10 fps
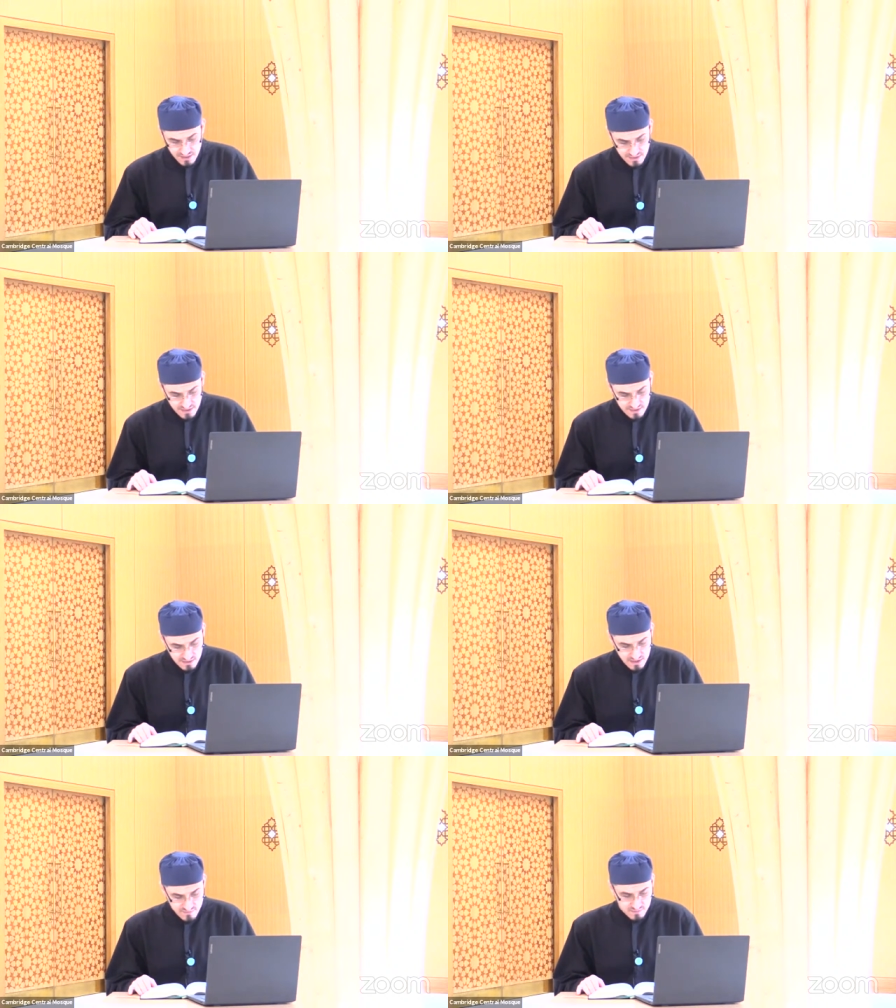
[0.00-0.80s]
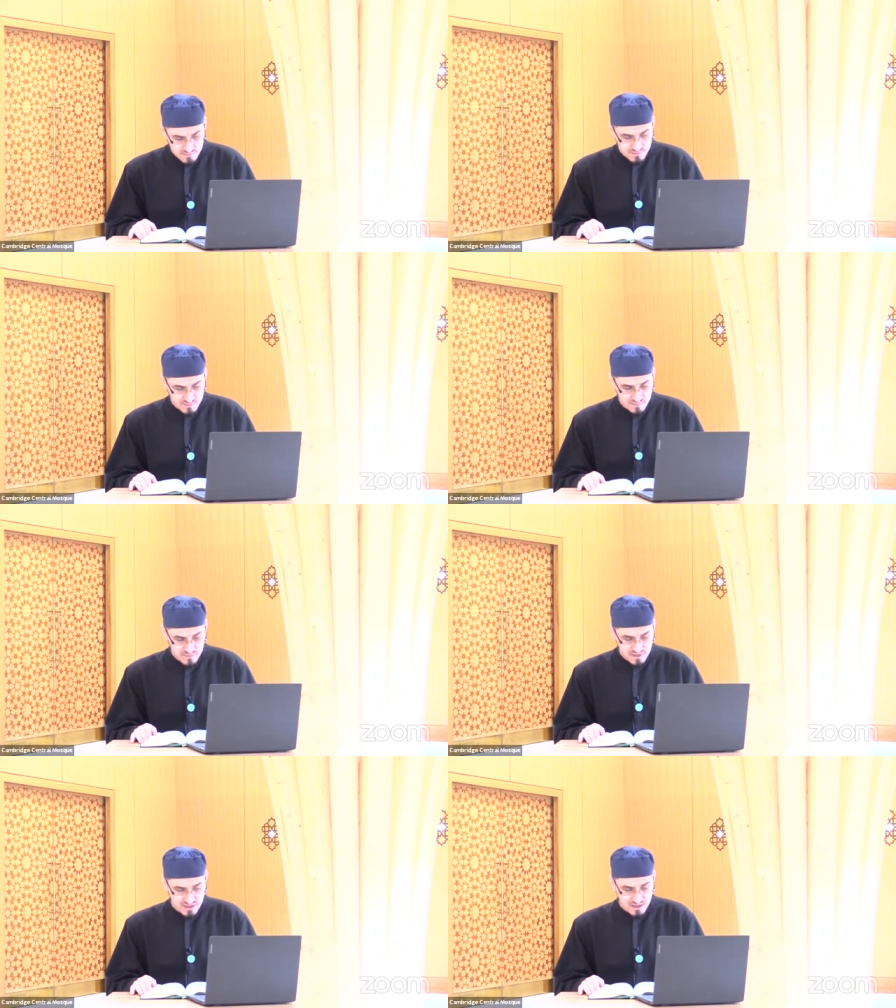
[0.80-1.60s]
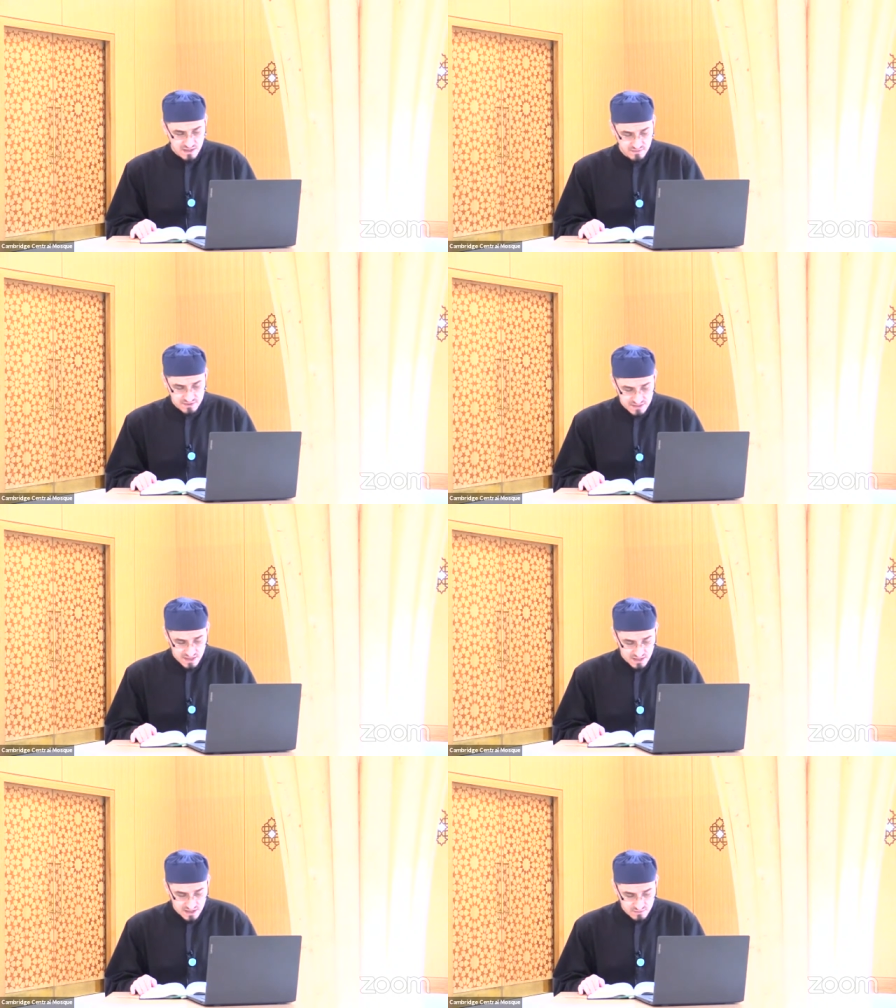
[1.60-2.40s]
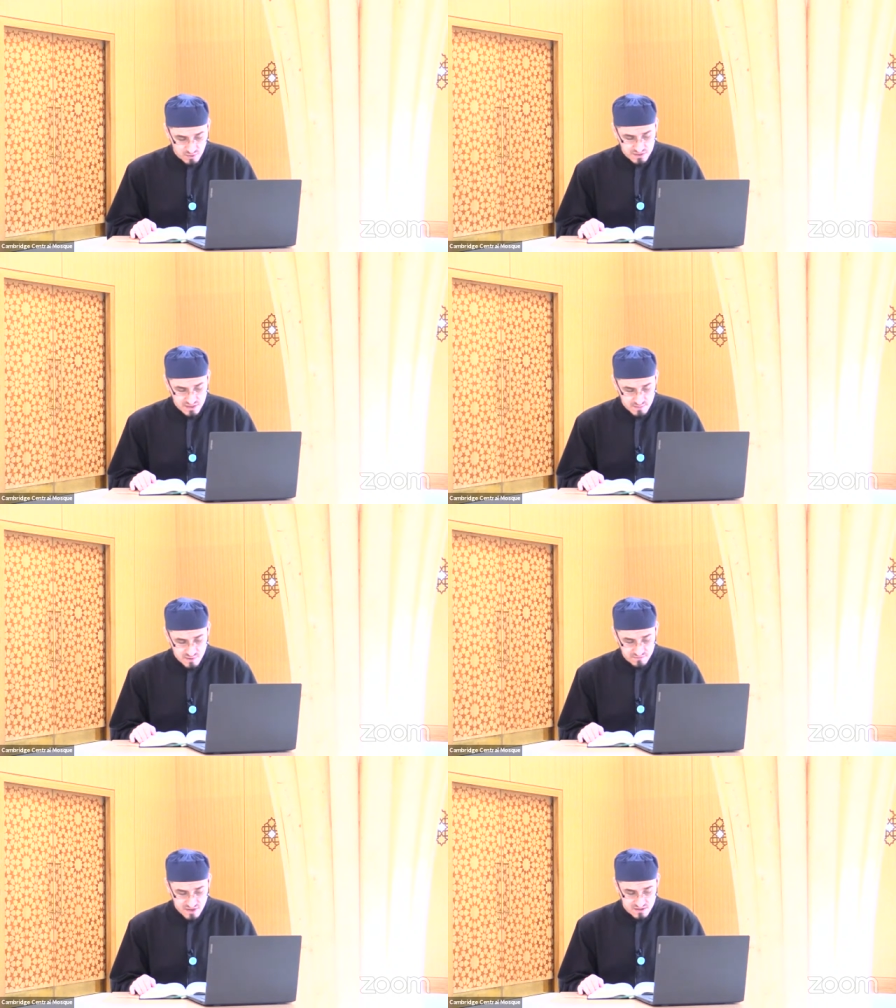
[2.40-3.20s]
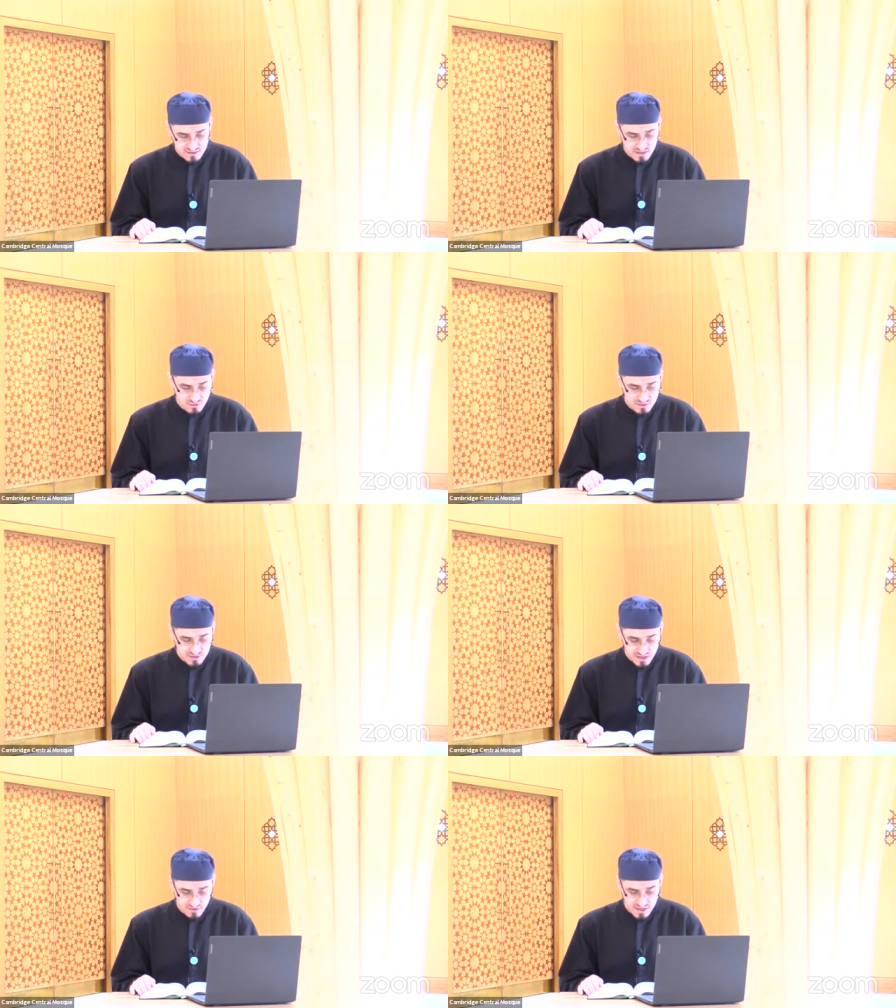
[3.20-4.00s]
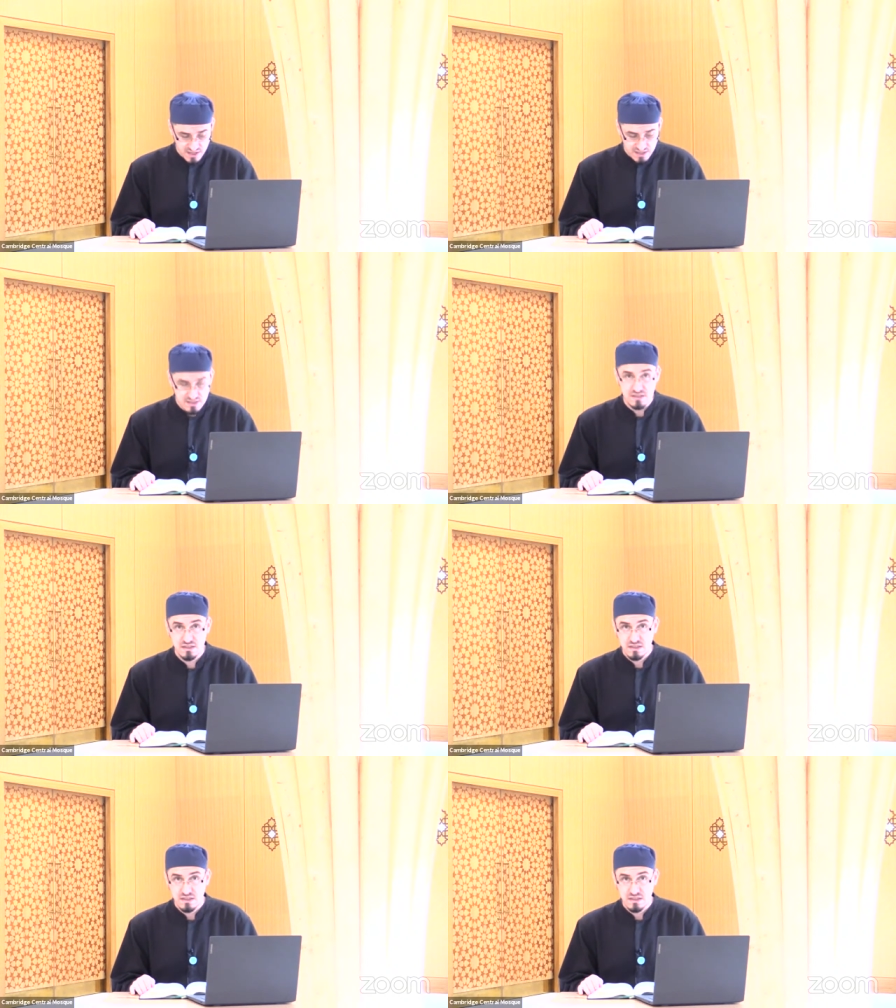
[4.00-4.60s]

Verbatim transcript: And then they will uh, he will say, like, what number of years did you stay on earth?